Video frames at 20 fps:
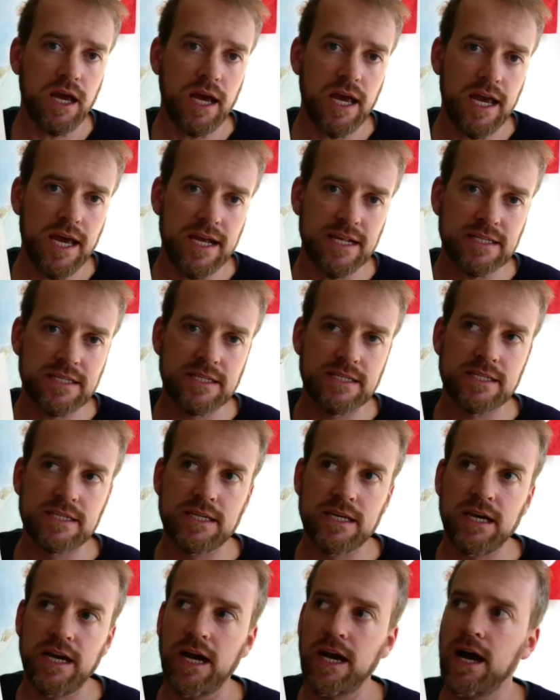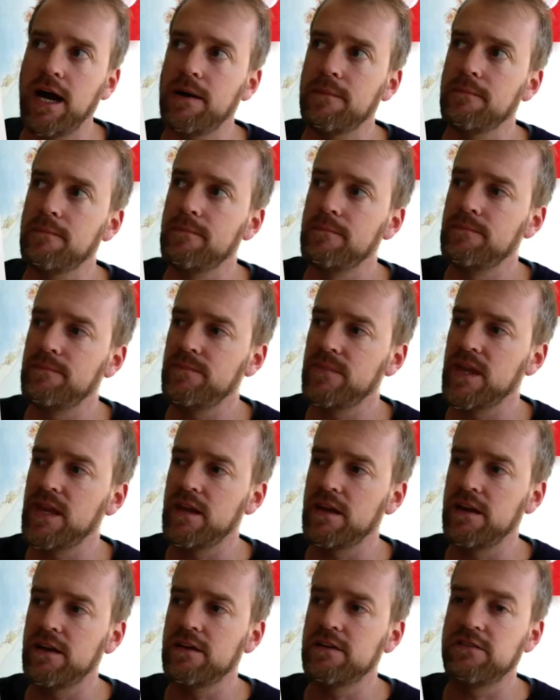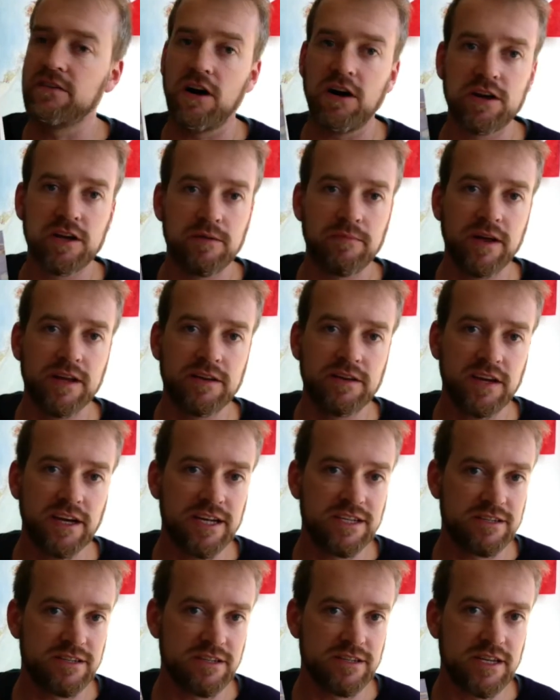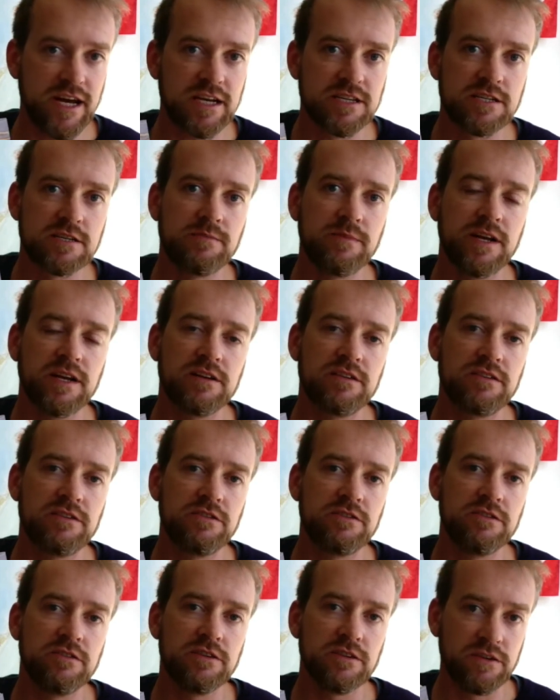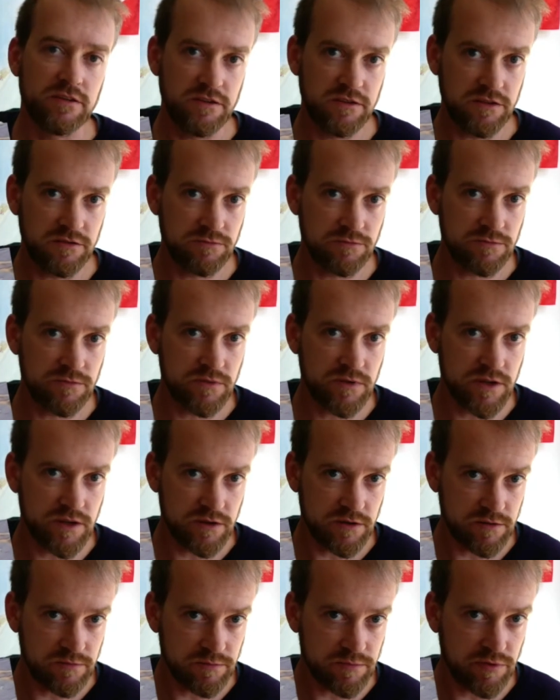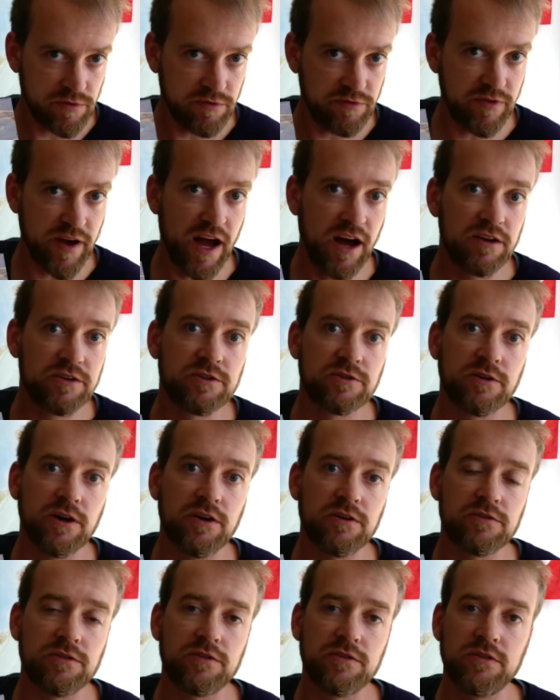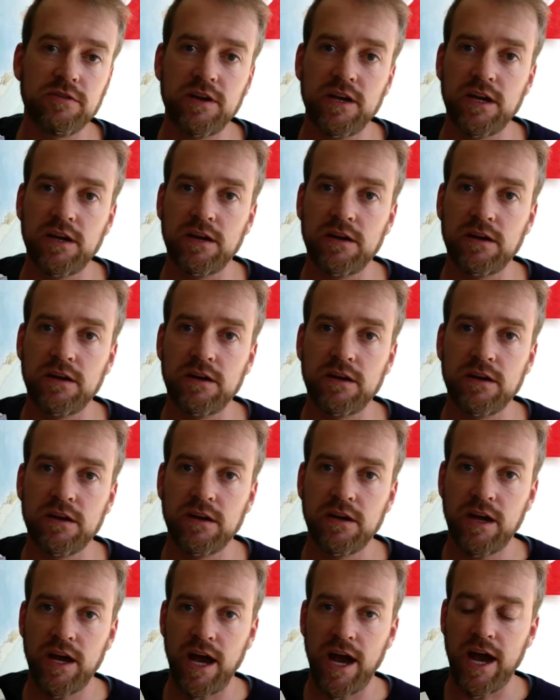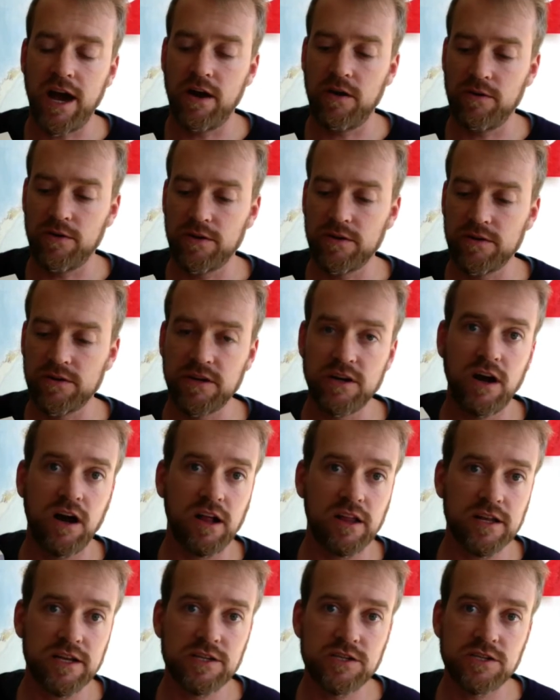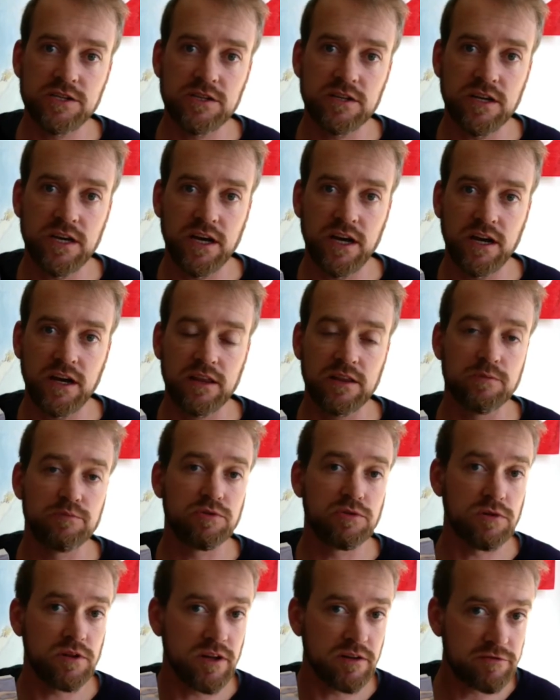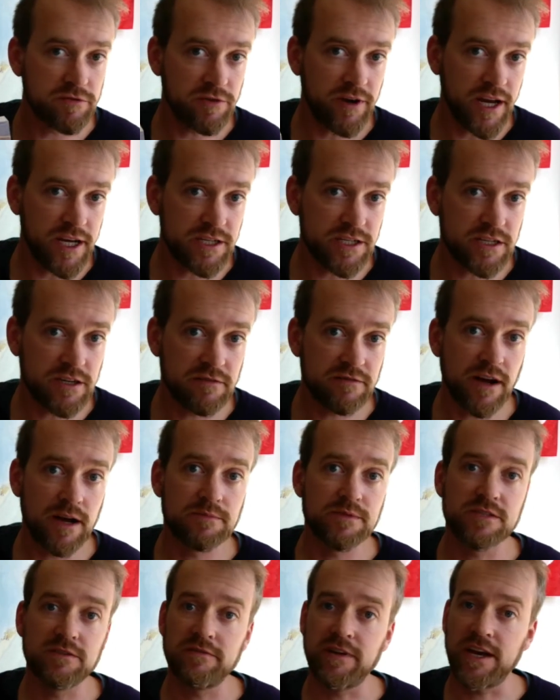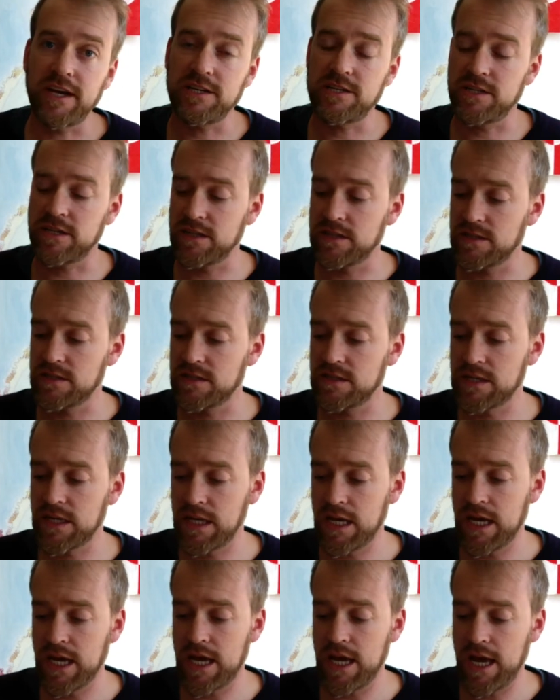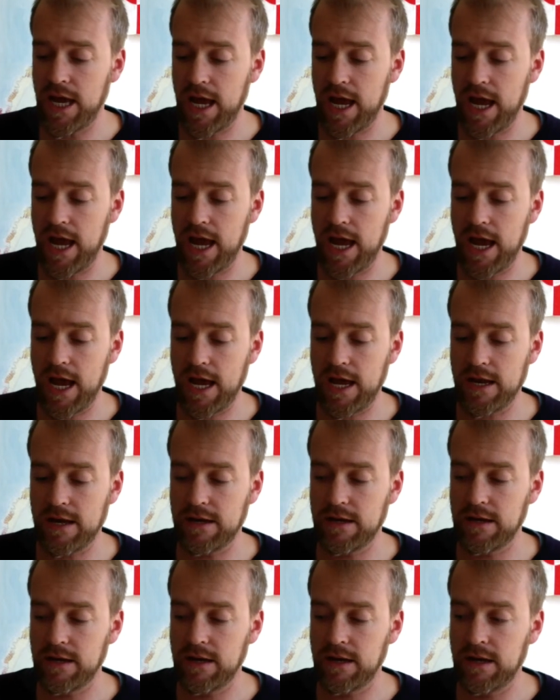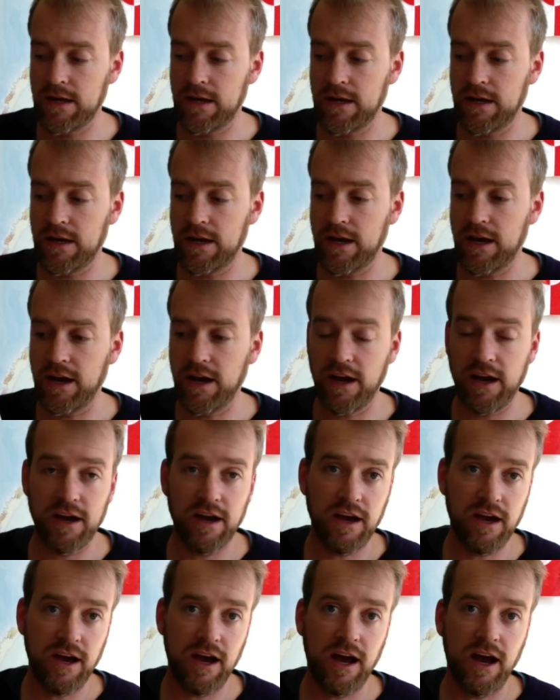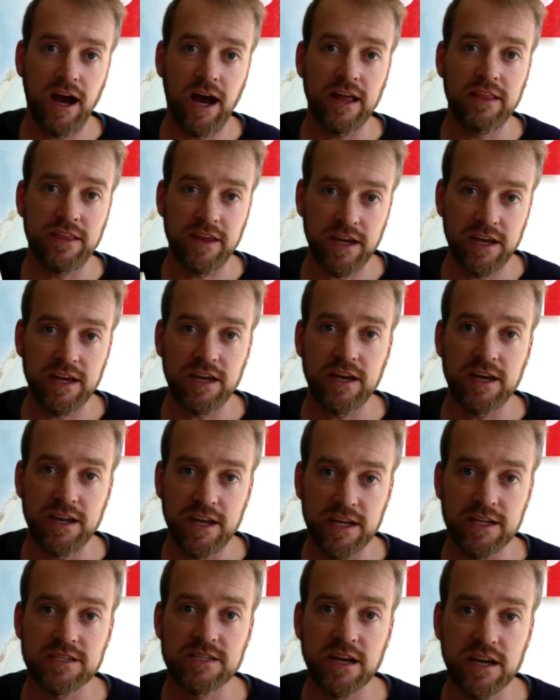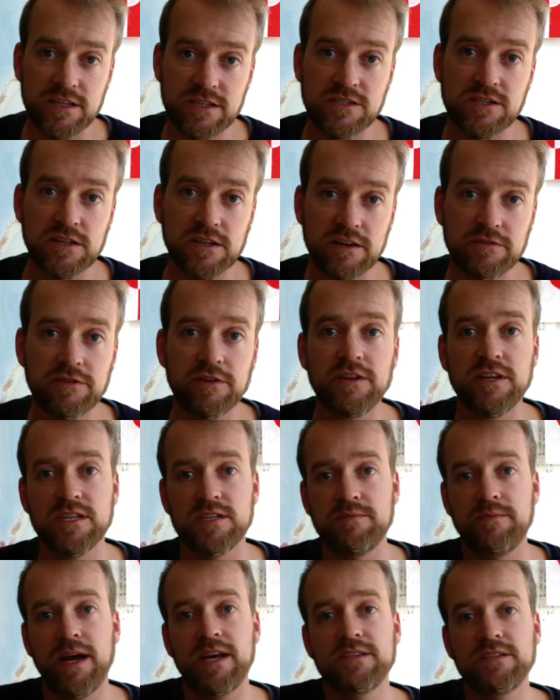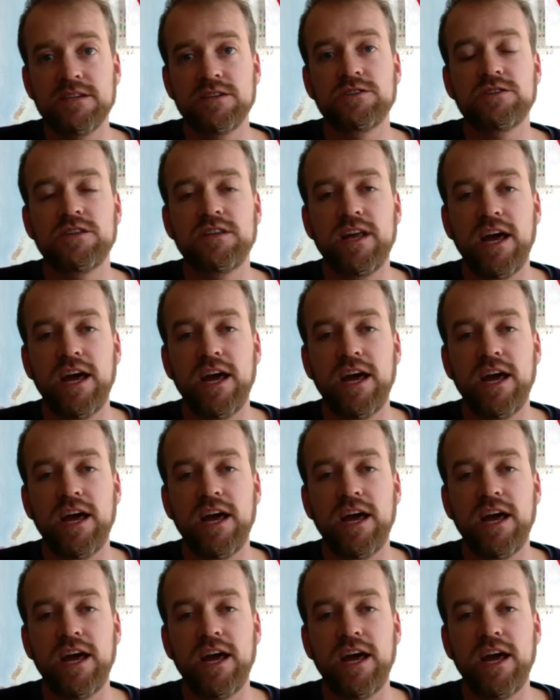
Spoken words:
It's documenting, it's a testament to the profound growth in our knowledge, the proliferation of observations, and I think it does deliver this message